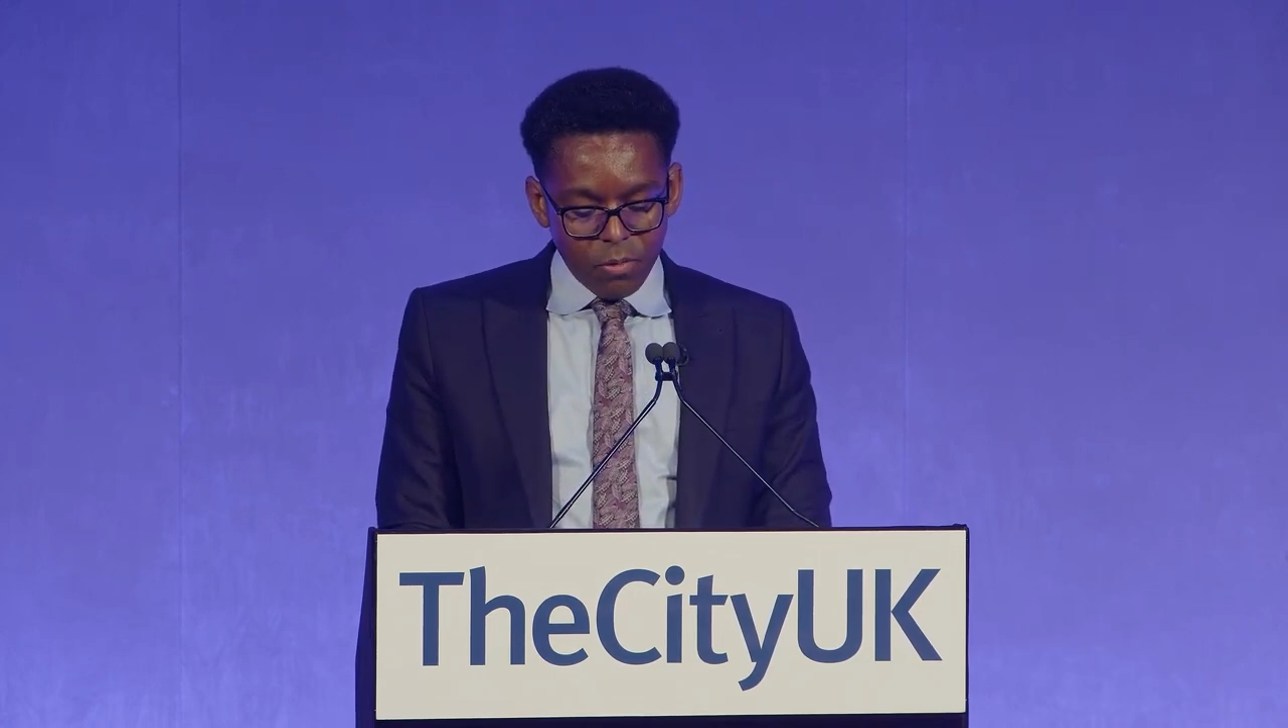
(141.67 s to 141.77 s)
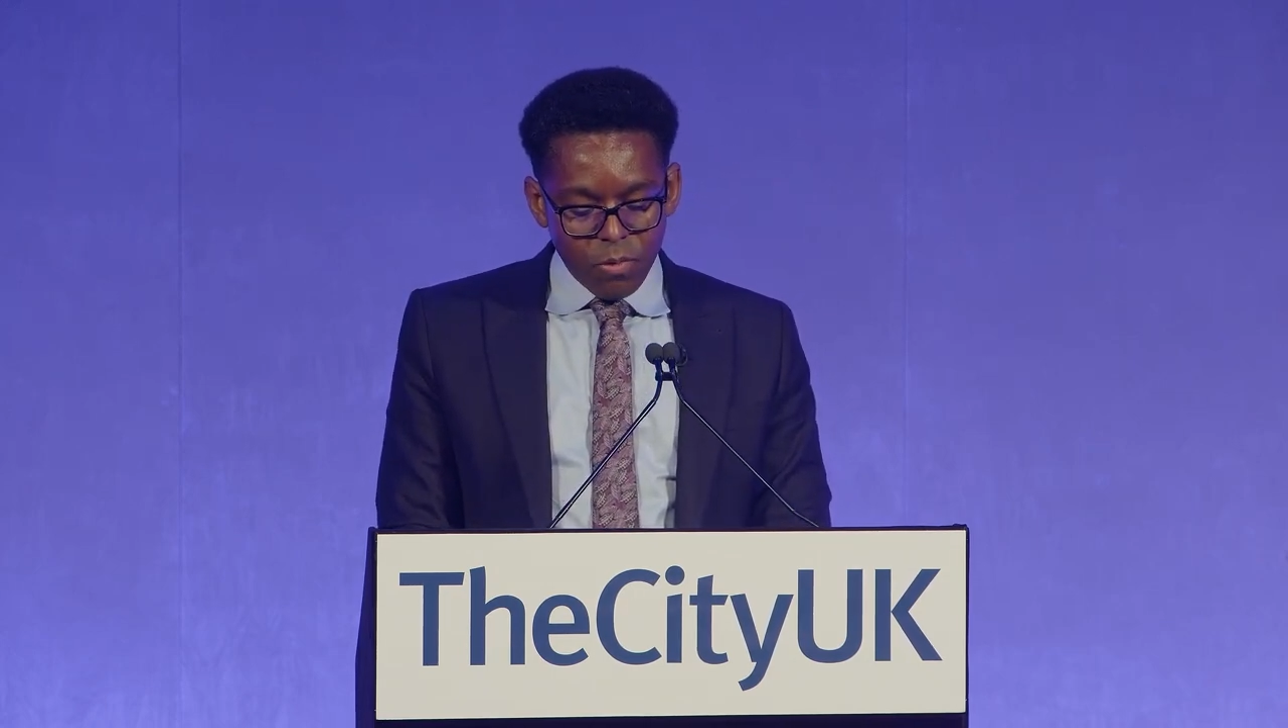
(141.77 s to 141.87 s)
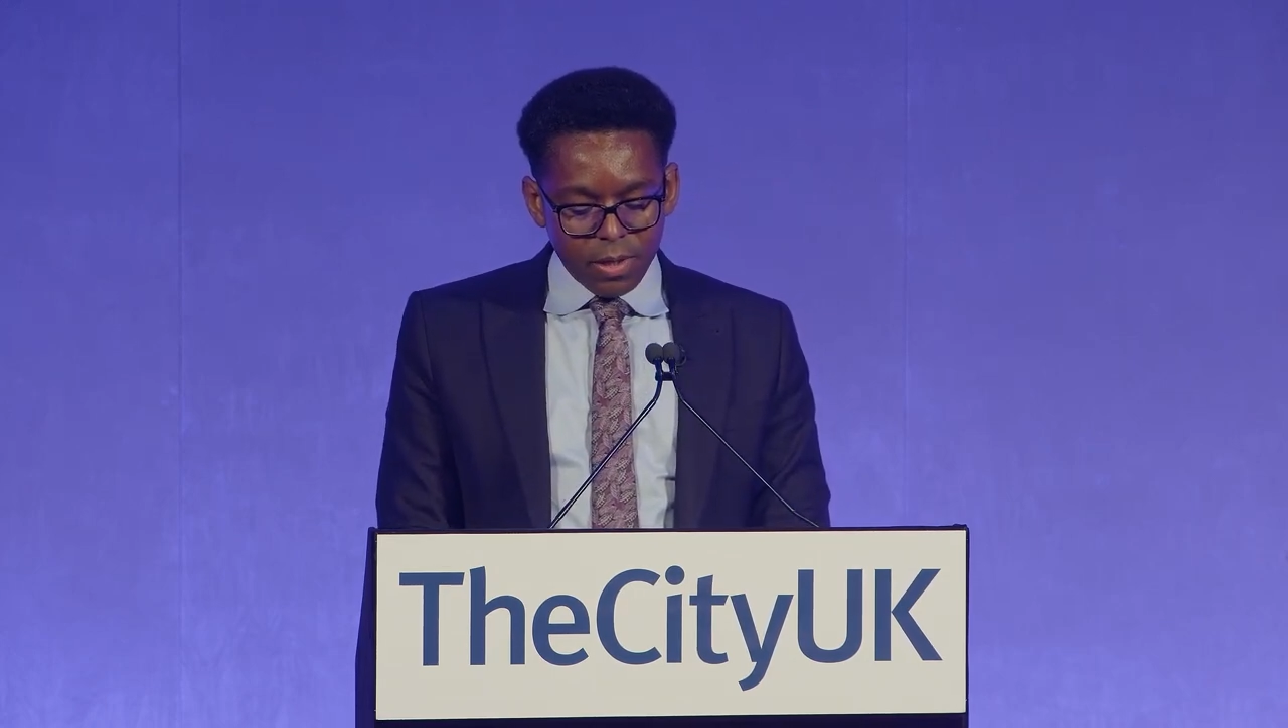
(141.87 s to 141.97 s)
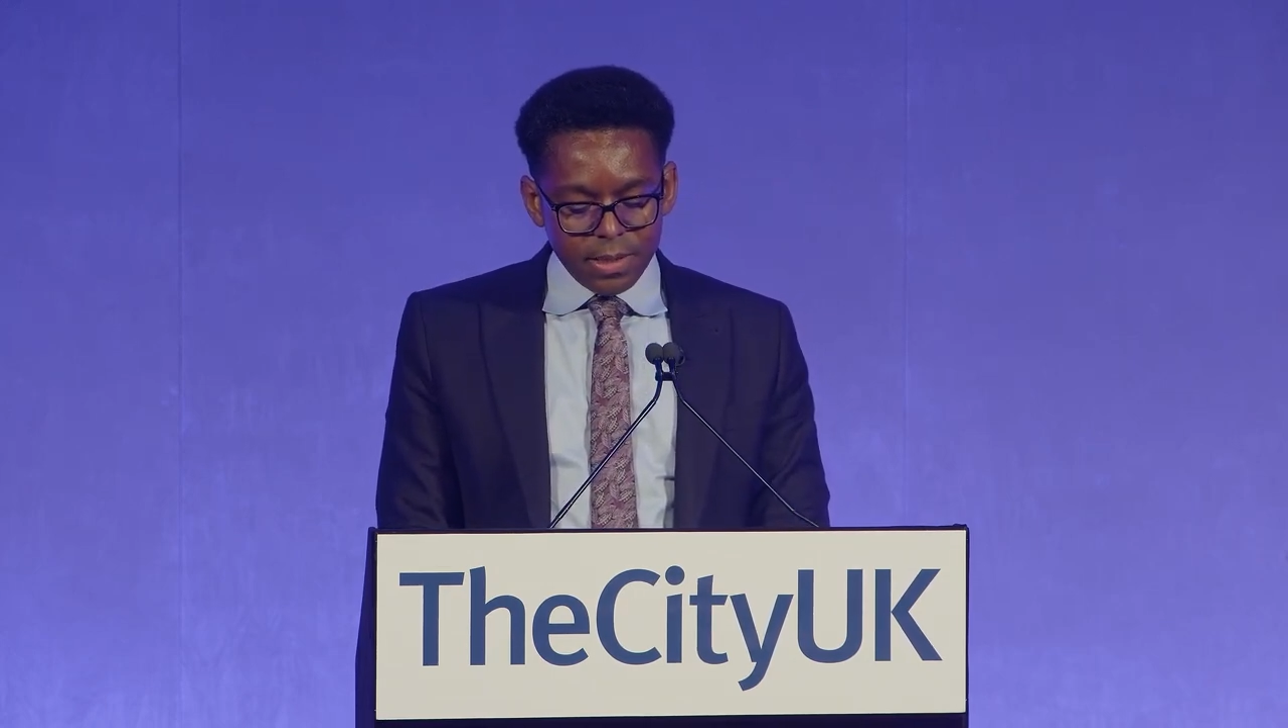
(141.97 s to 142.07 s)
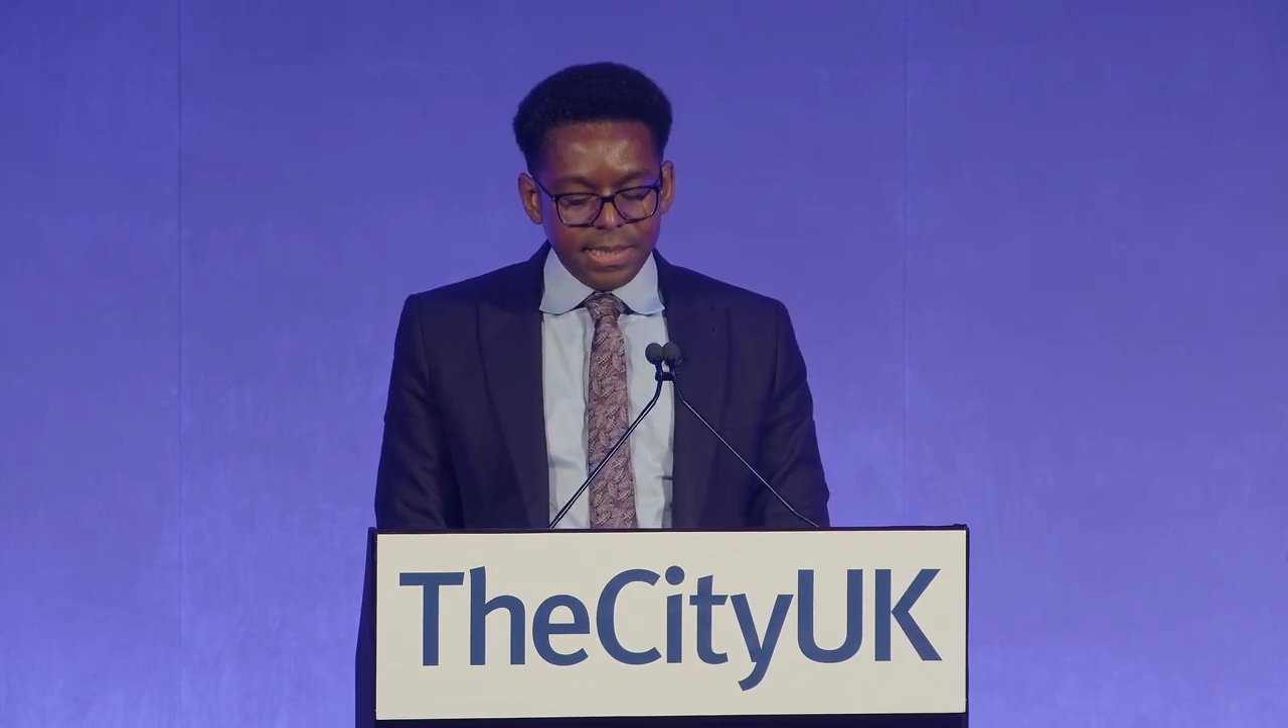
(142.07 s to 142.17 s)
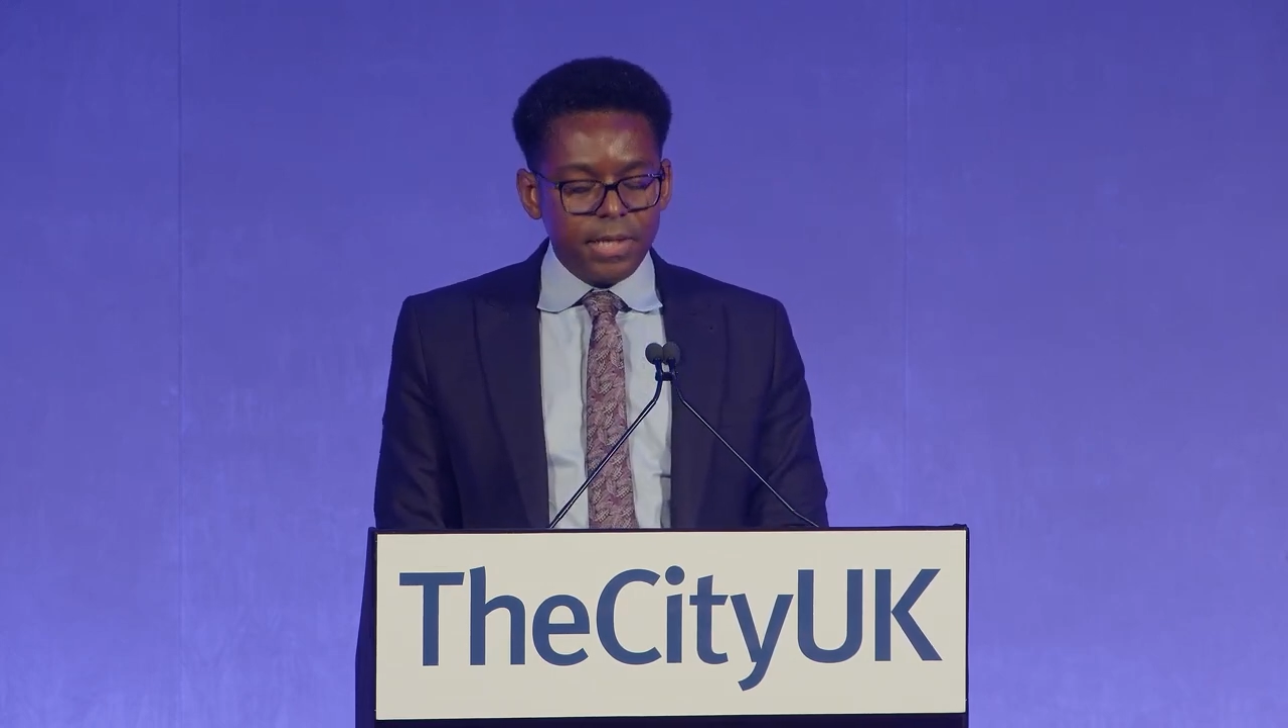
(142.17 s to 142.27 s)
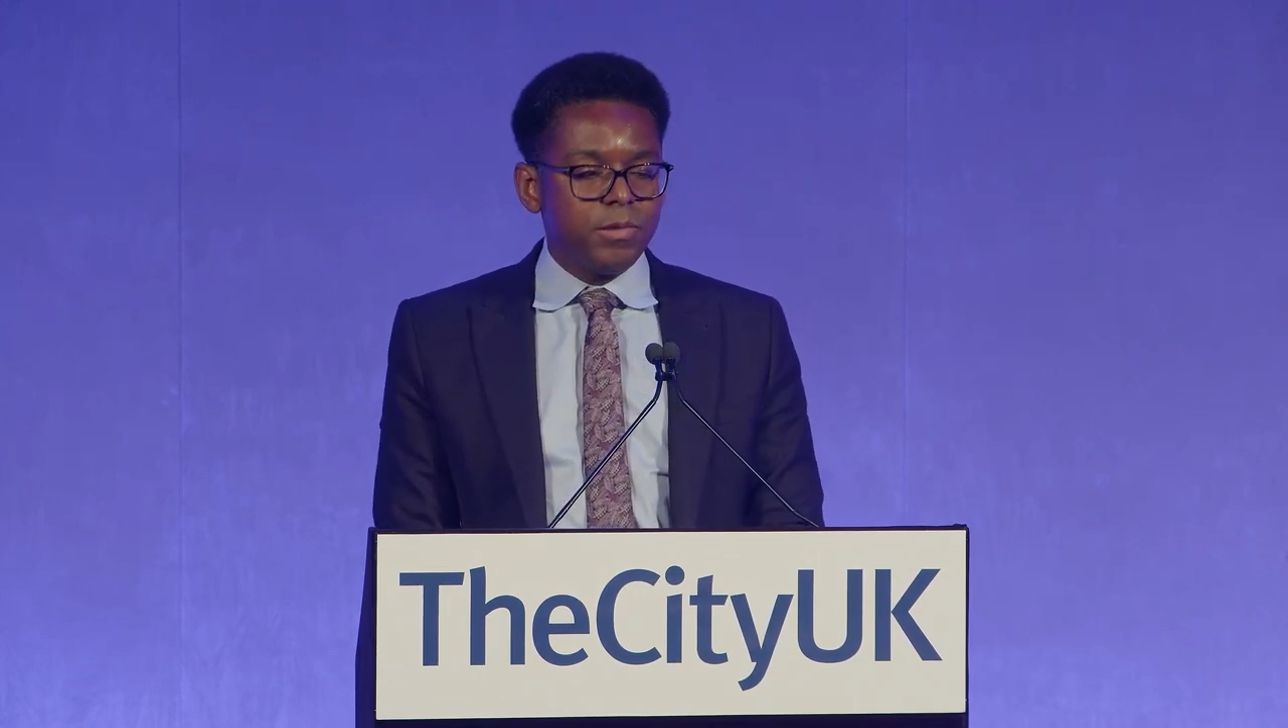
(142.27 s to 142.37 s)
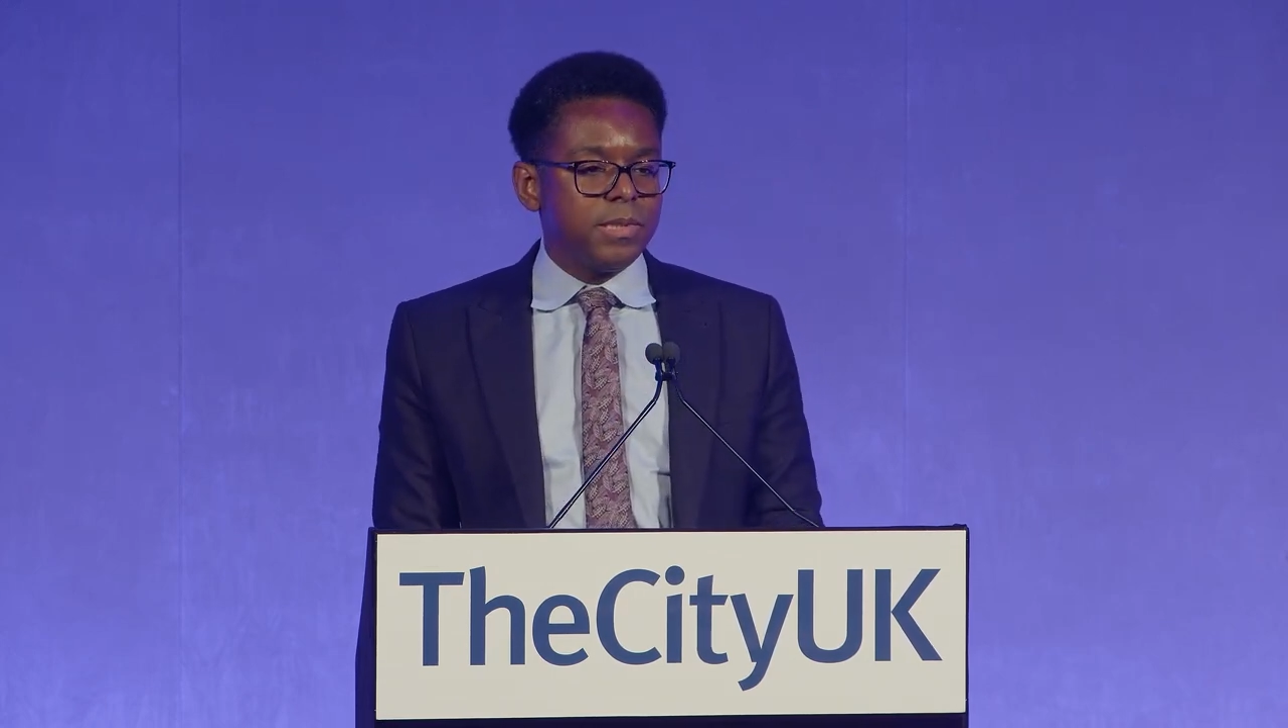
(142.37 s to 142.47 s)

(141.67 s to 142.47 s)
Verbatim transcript: while continuing